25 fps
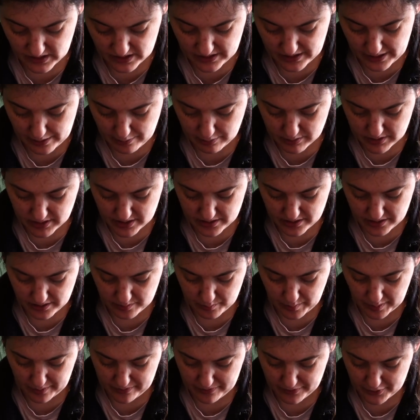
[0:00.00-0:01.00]
That was, I
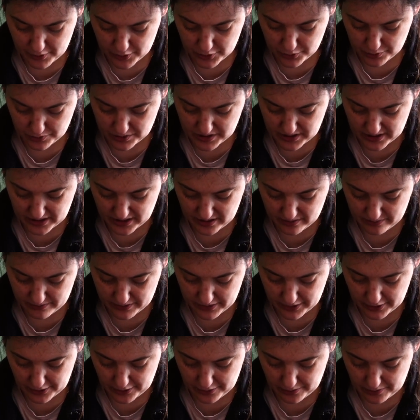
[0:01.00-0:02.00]
think, my first or second
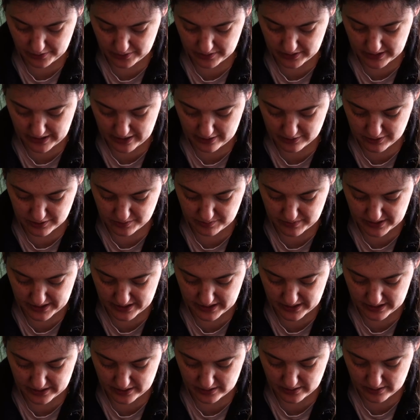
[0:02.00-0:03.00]
video on how to
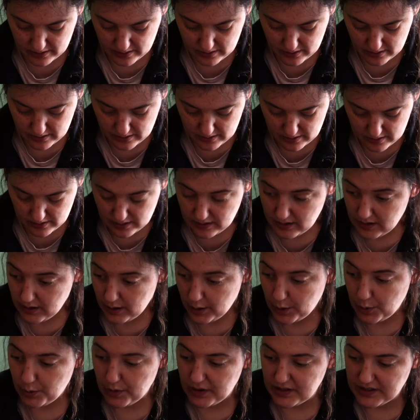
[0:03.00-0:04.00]
make
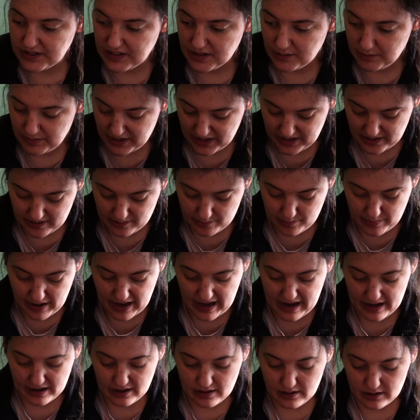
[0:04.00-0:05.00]
quilted makeup
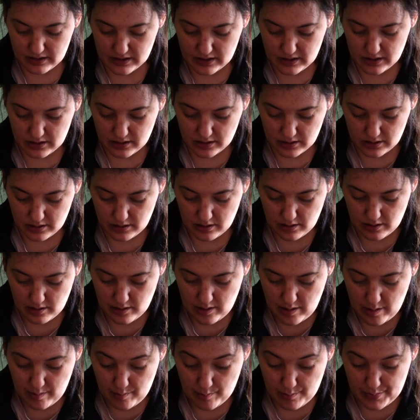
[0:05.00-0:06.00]
bags.
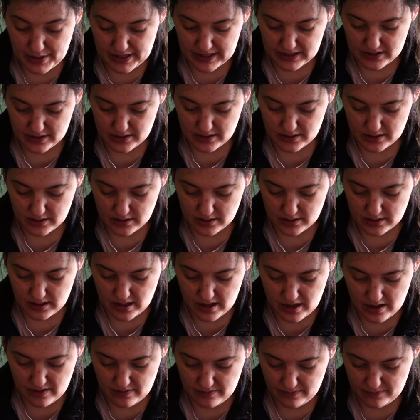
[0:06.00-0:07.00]
But
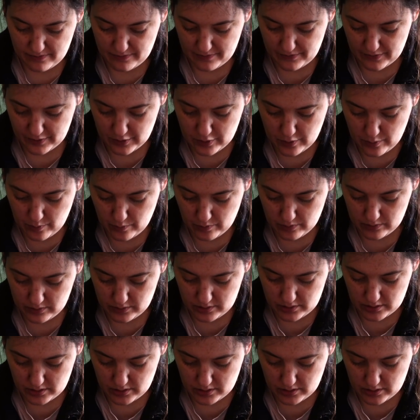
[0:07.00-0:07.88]
if you want